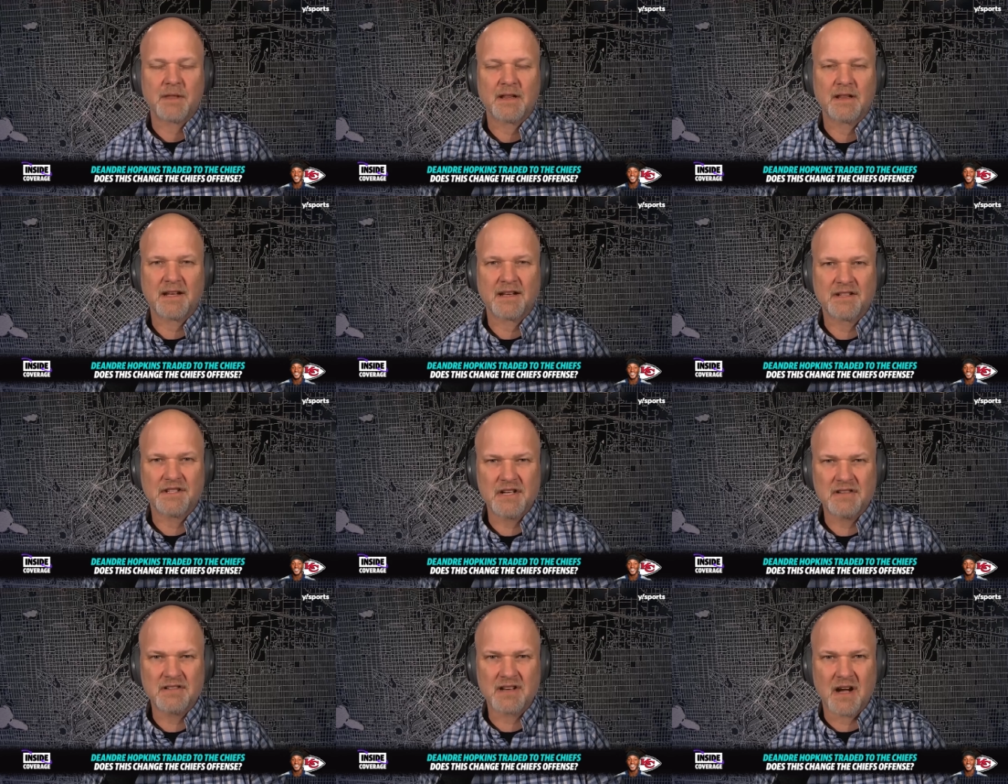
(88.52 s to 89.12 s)
The
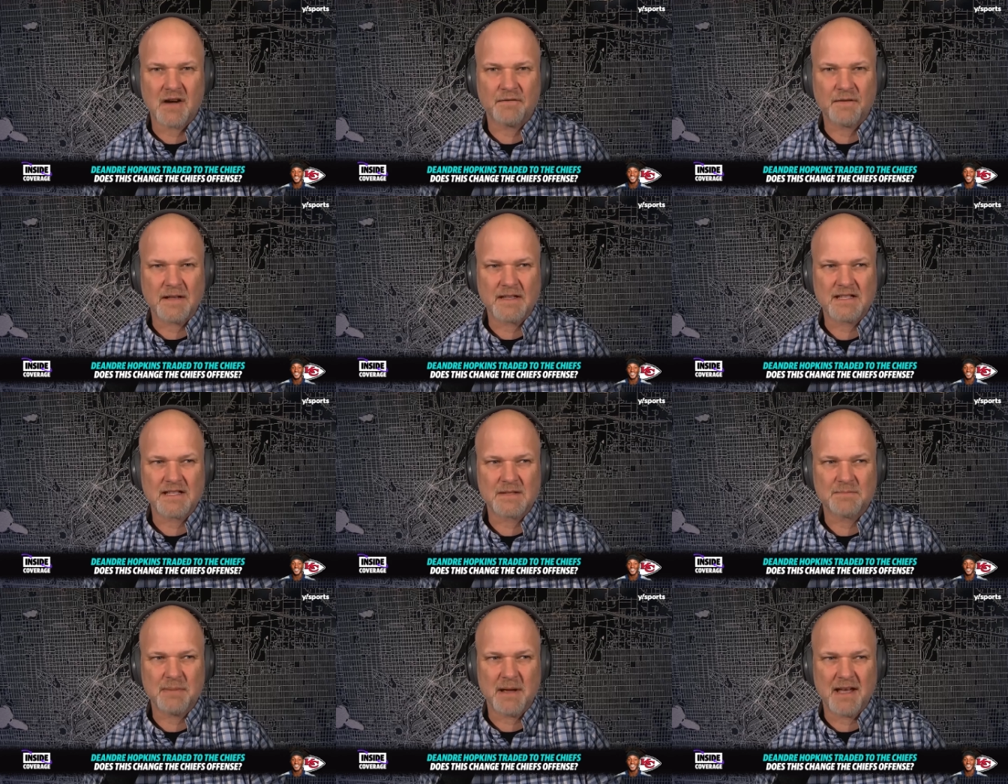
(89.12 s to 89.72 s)
Chiefs'
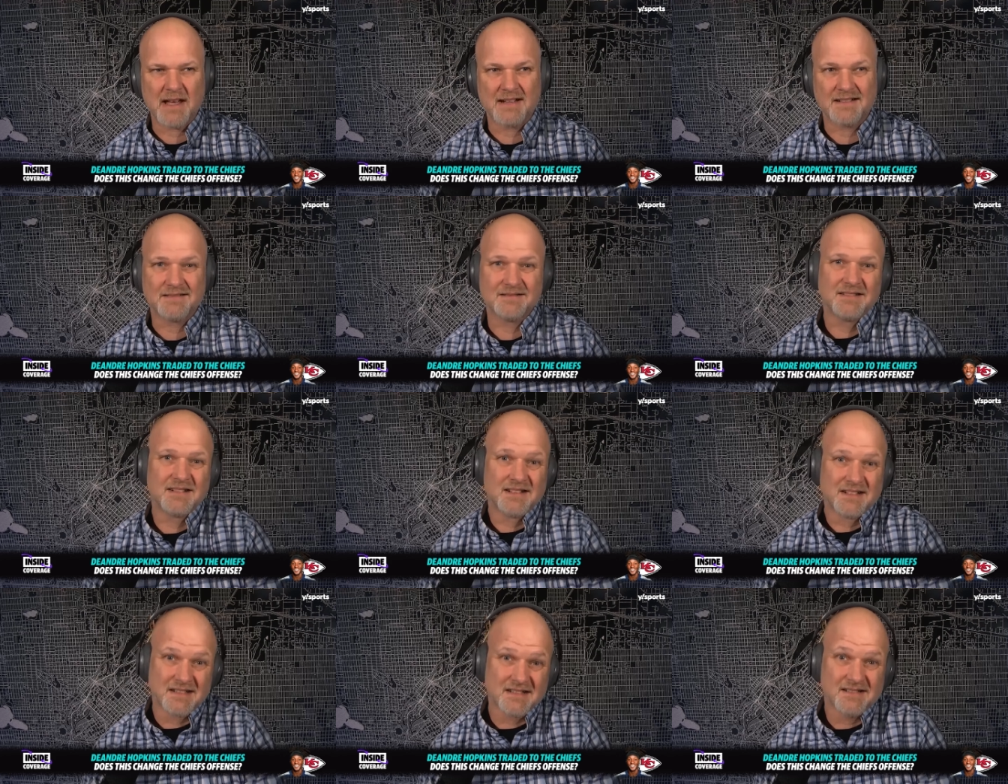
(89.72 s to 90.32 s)
offense has
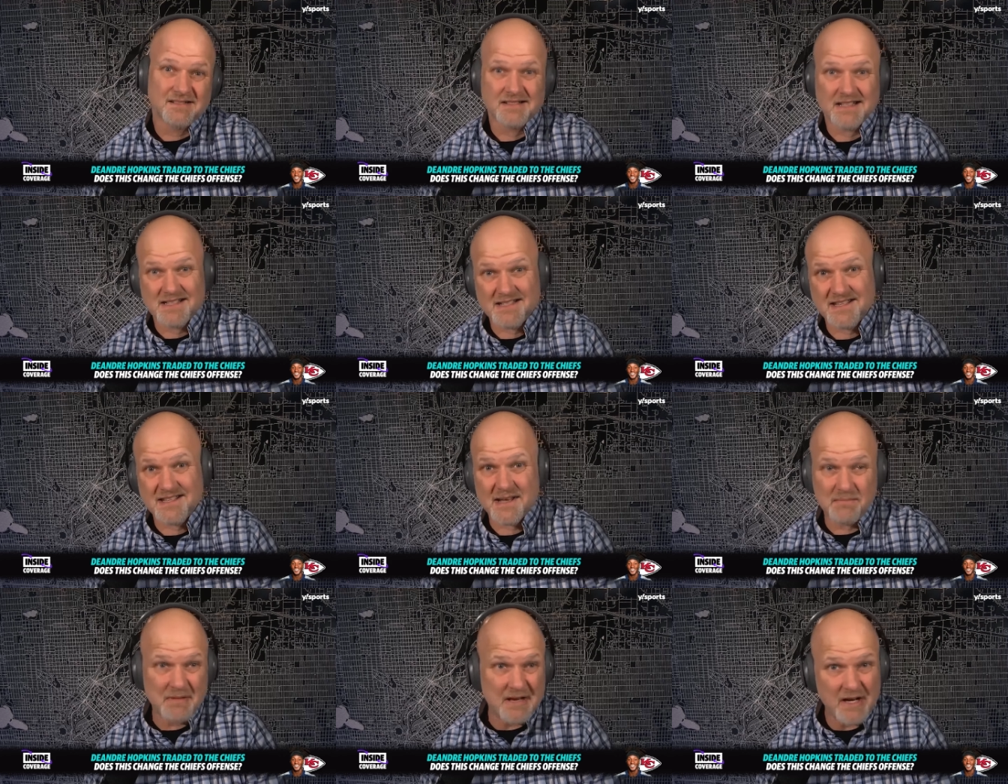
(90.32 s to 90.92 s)
been,
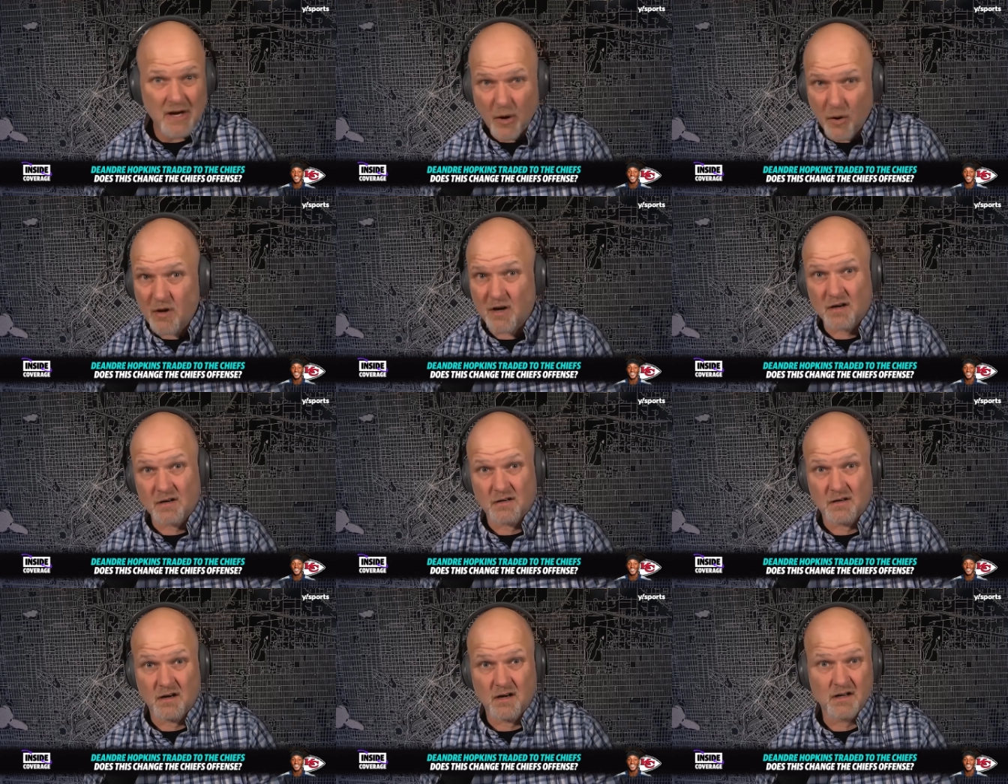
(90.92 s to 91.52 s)
let's say,
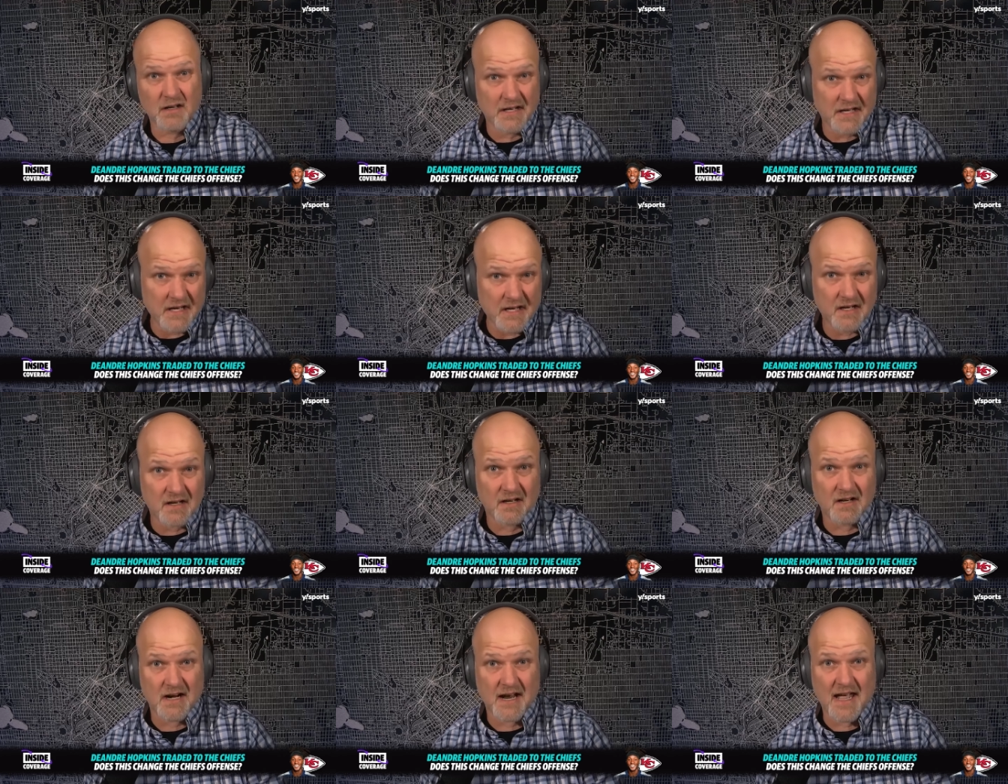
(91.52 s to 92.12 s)
mediocre all
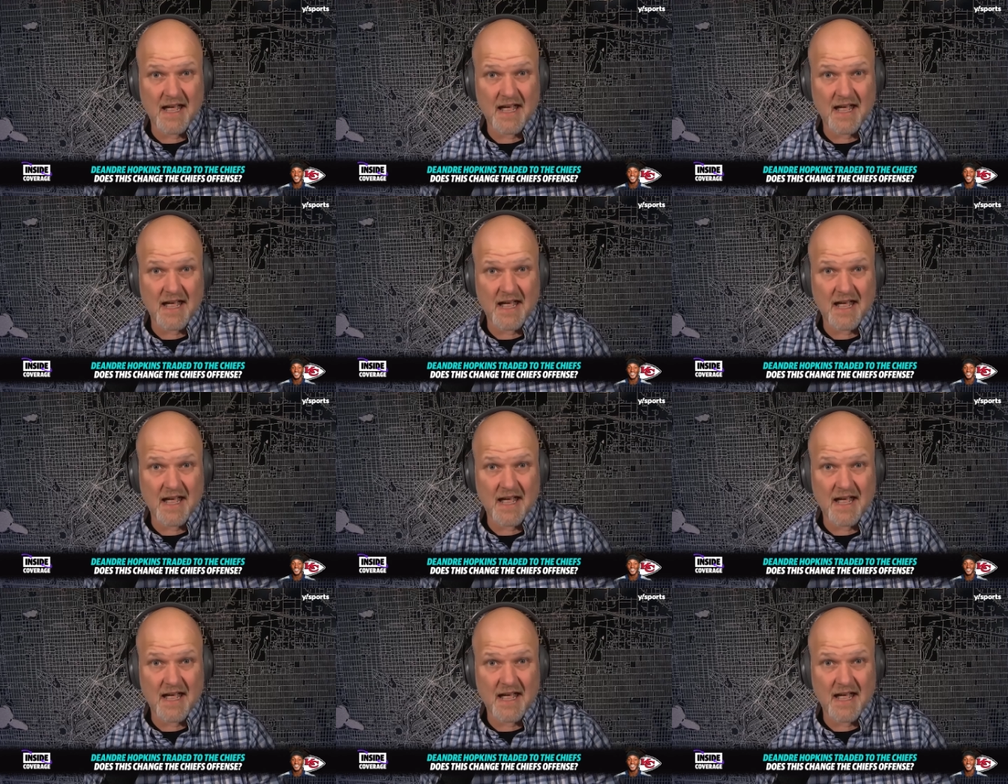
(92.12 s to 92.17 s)
year.